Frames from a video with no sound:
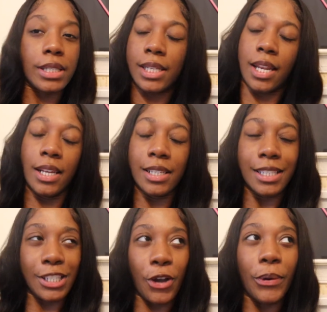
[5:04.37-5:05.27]
city
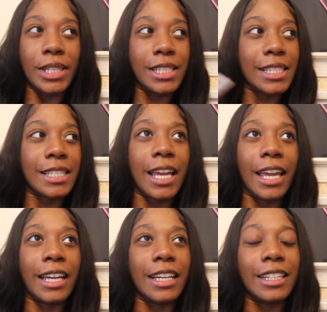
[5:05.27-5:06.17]
so it's just
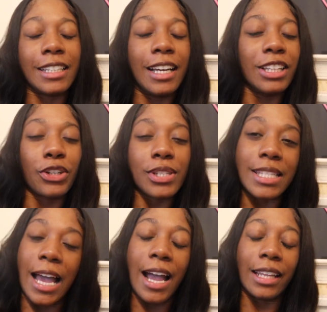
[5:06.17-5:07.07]
like a little
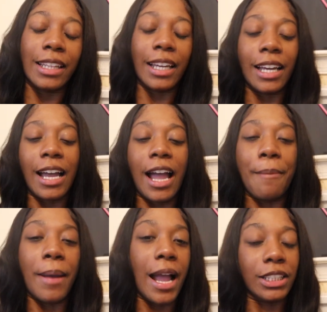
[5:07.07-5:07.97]
sad like
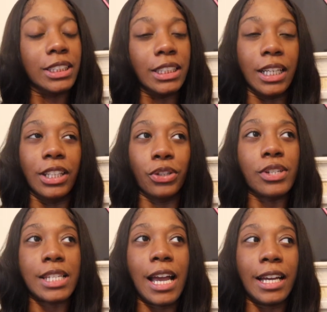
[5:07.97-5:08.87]
i'm actually a
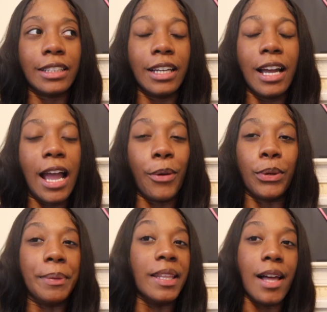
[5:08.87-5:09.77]
little sad i
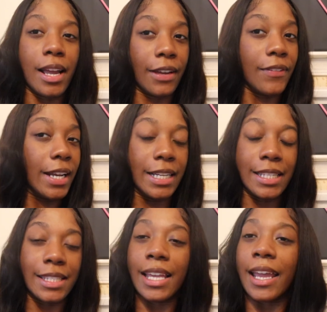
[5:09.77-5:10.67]
would be lying if i
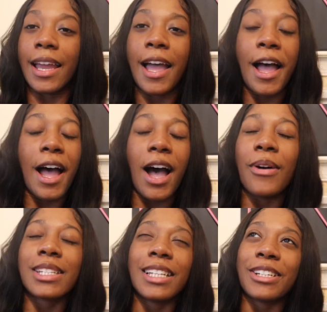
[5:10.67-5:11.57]
didn't say
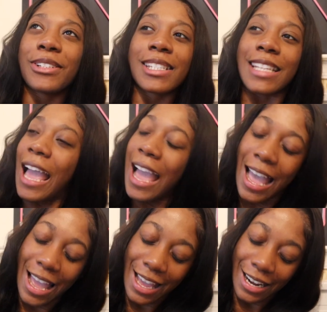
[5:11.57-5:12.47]
i was a little
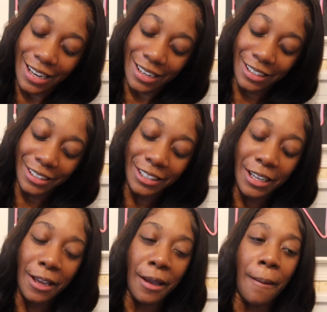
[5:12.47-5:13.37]
sad
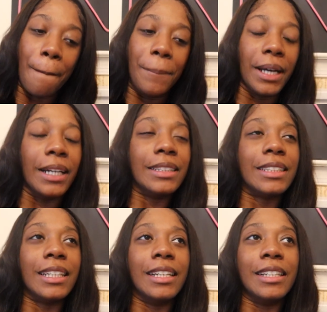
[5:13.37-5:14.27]

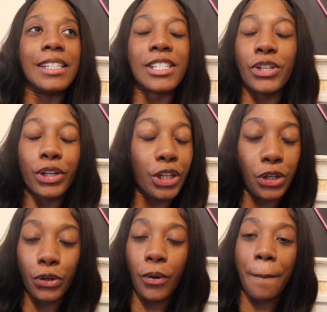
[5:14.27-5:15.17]
but still gonna
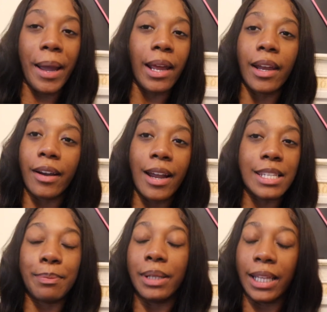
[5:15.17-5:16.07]
do my hair
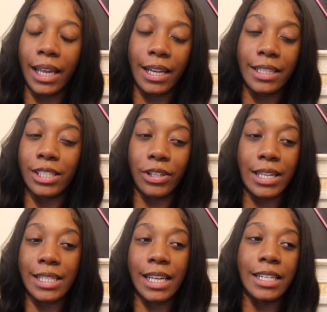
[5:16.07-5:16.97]
as planned it still
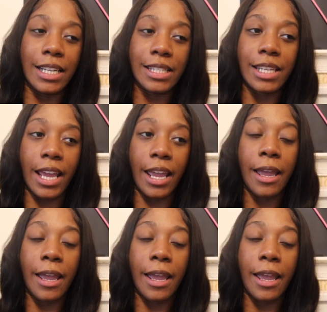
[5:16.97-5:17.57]
has to get done today